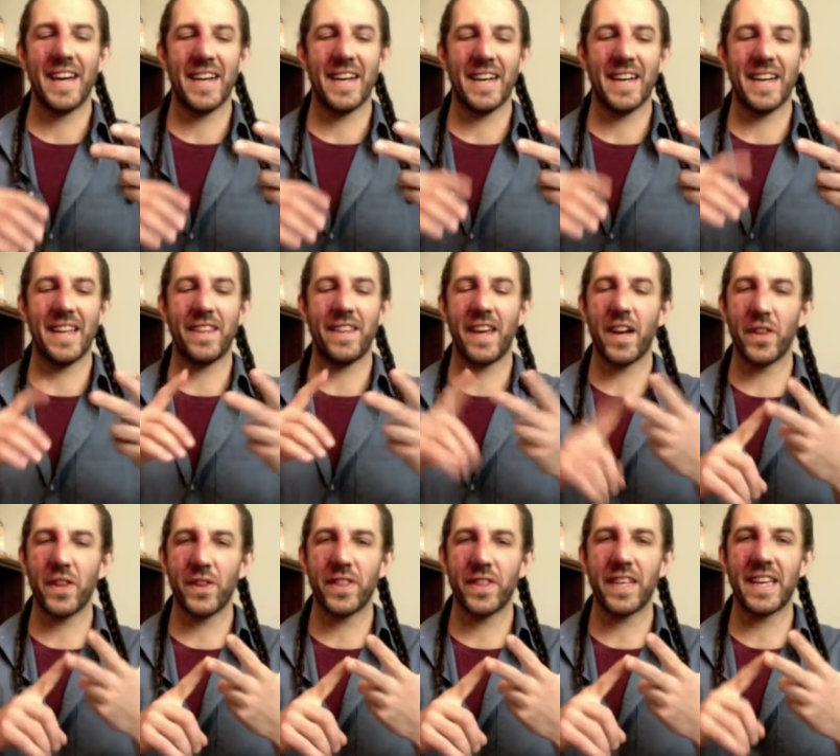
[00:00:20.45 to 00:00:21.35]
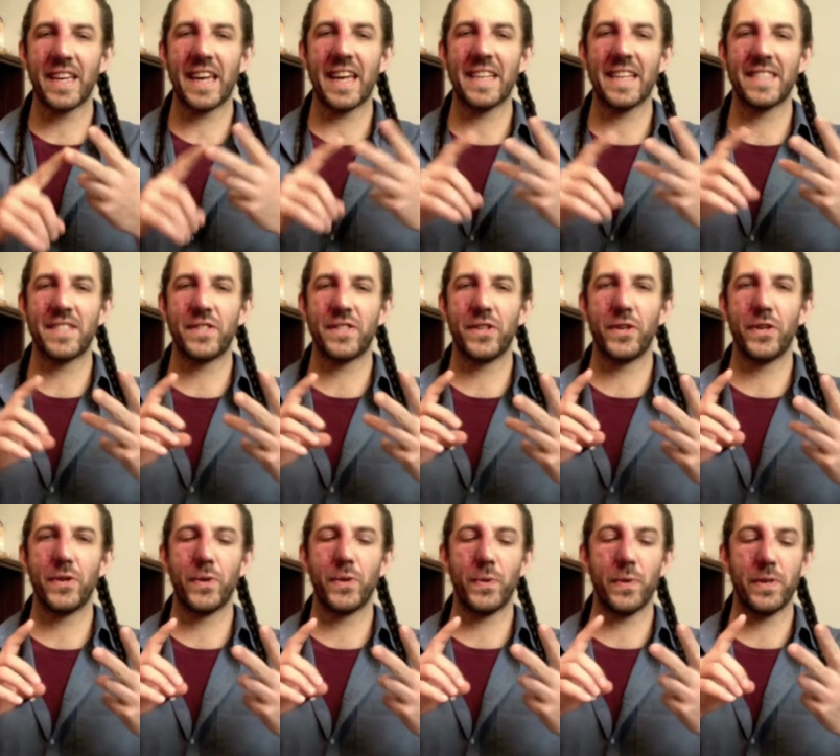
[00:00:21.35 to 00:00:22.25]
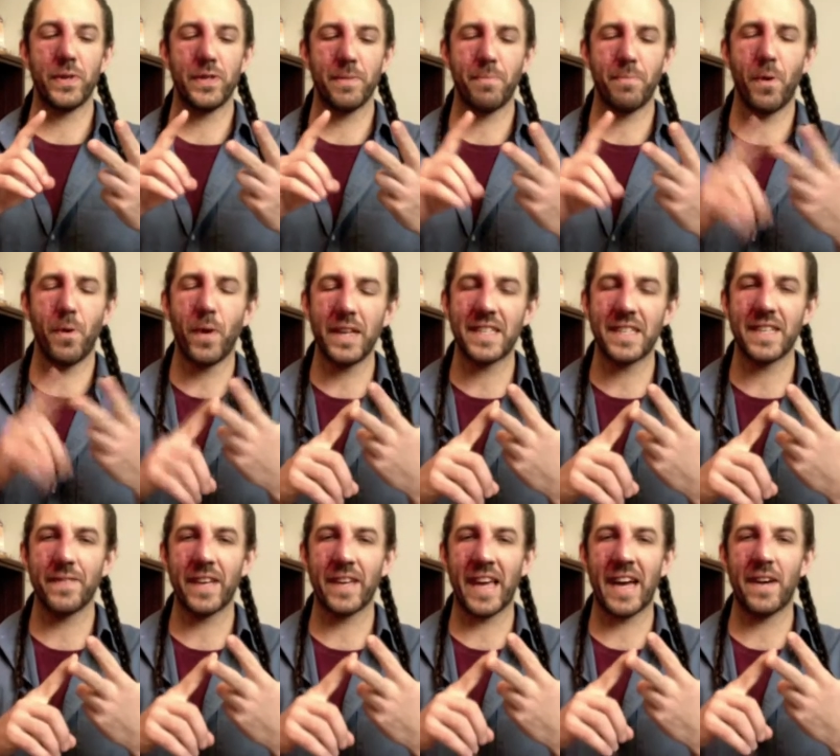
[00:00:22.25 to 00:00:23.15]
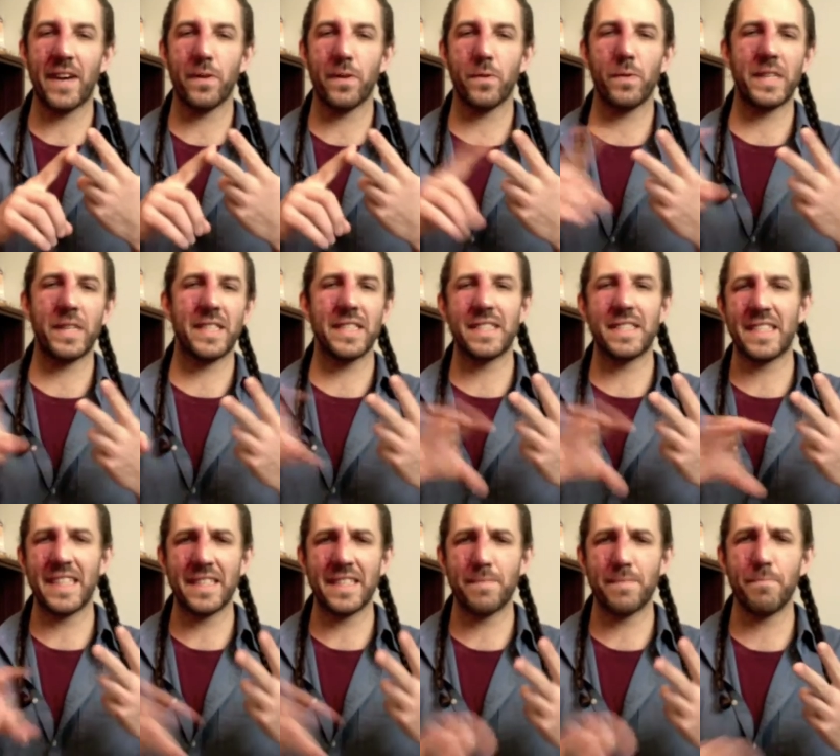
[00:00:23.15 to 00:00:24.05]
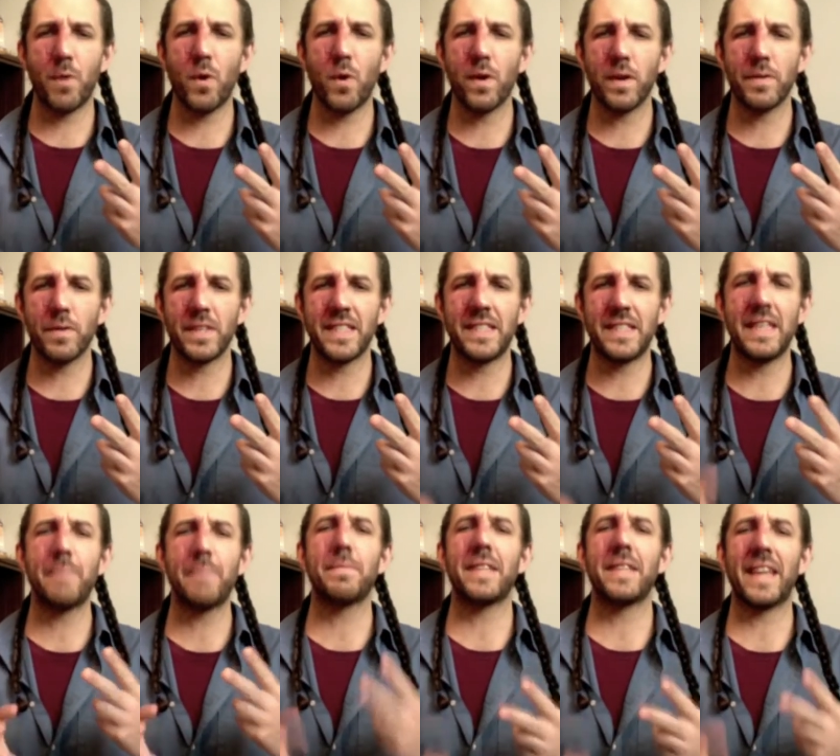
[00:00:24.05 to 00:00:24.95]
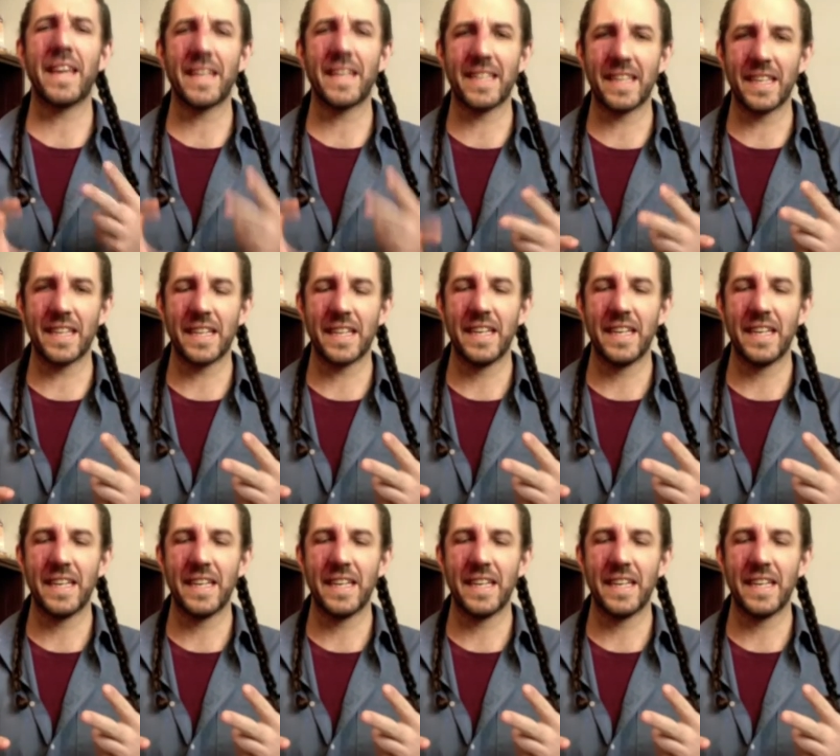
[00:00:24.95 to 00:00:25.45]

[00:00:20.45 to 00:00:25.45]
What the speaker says: And the other thing is to point something out which is more deeply hidden